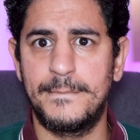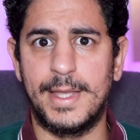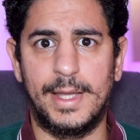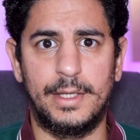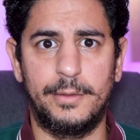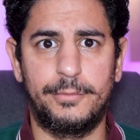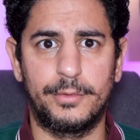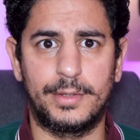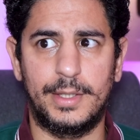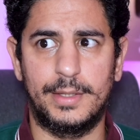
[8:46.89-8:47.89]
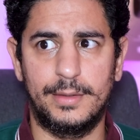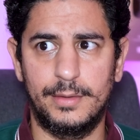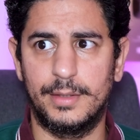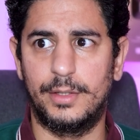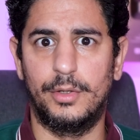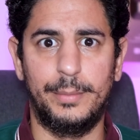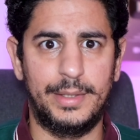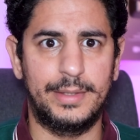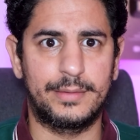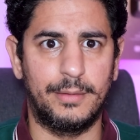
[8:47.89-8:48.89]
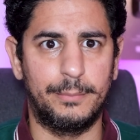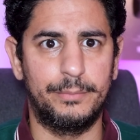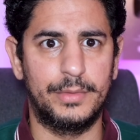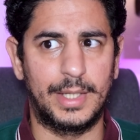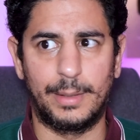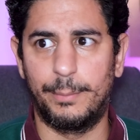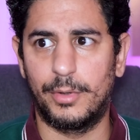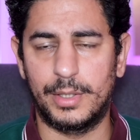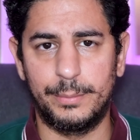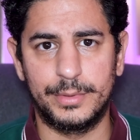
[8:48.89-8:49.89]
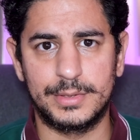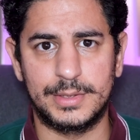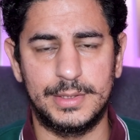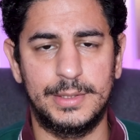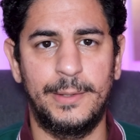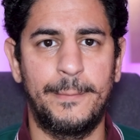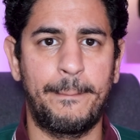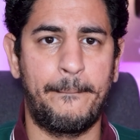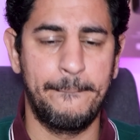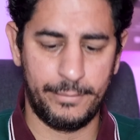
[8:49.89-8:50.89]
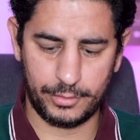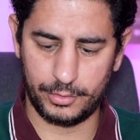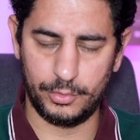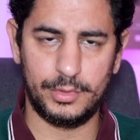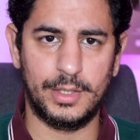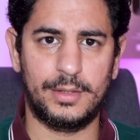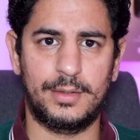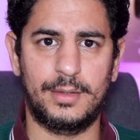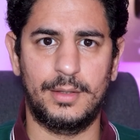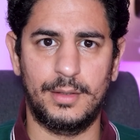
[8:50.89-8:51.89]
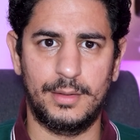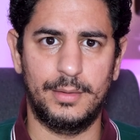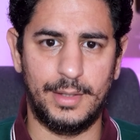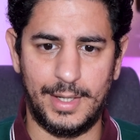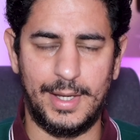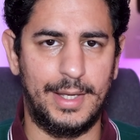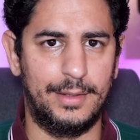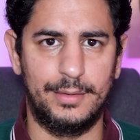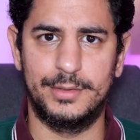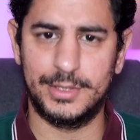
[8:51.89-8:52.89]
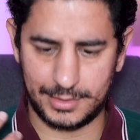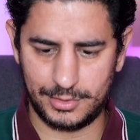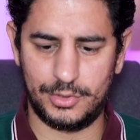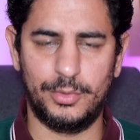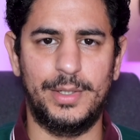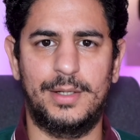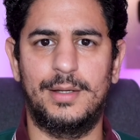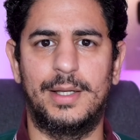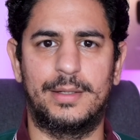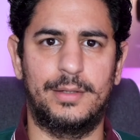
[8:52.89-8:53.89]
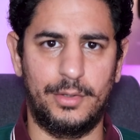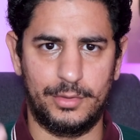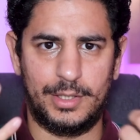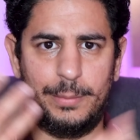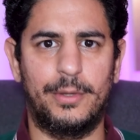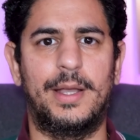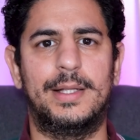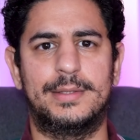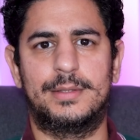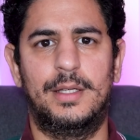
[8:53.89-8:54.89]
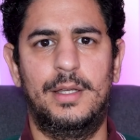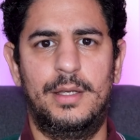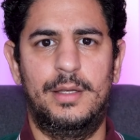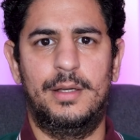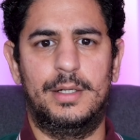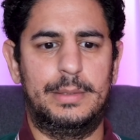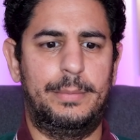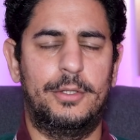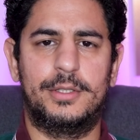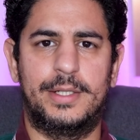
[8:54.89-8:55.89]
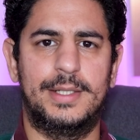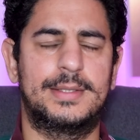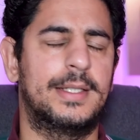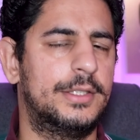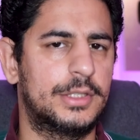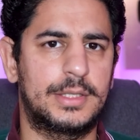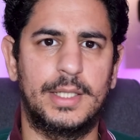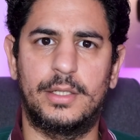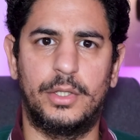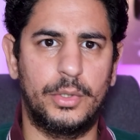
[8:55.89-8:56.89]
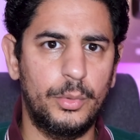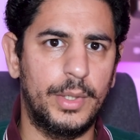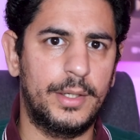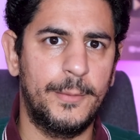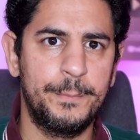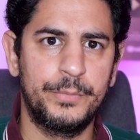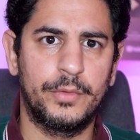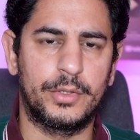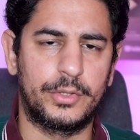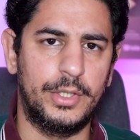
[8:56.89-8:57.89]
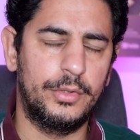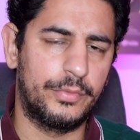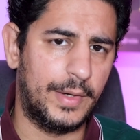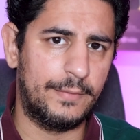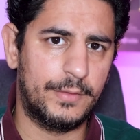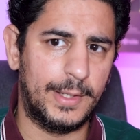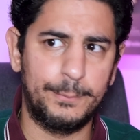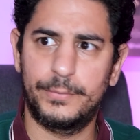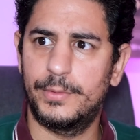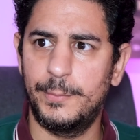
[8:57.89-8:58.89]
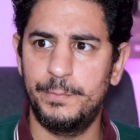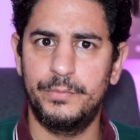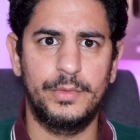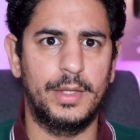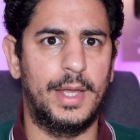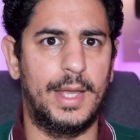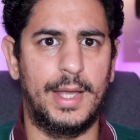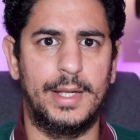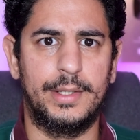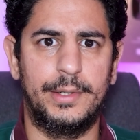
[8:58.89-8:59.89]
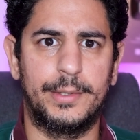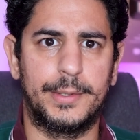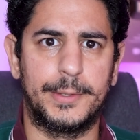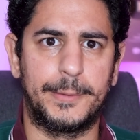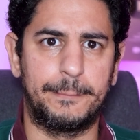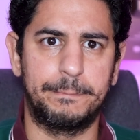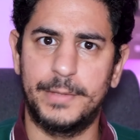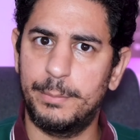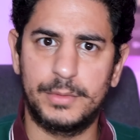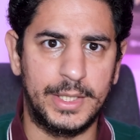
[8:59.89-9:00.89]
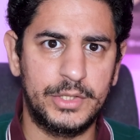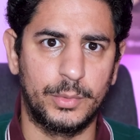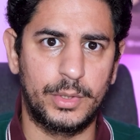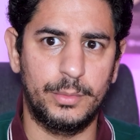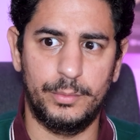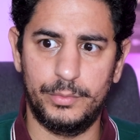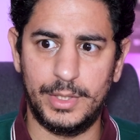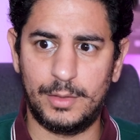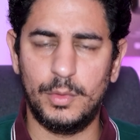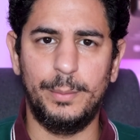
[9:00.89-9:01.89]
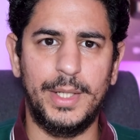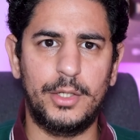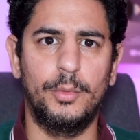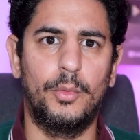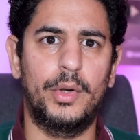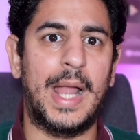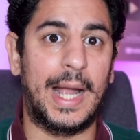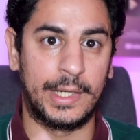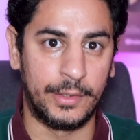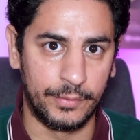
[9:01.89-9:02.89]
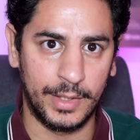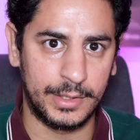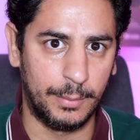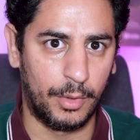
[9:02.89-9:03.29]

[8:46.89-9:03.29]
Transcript: and if you see that you're meeting some like important person, so do this, and just do it like, keep your hands below the desk, and just like do it for 3 to 5 times. And yeah, things would, it will make you more active at the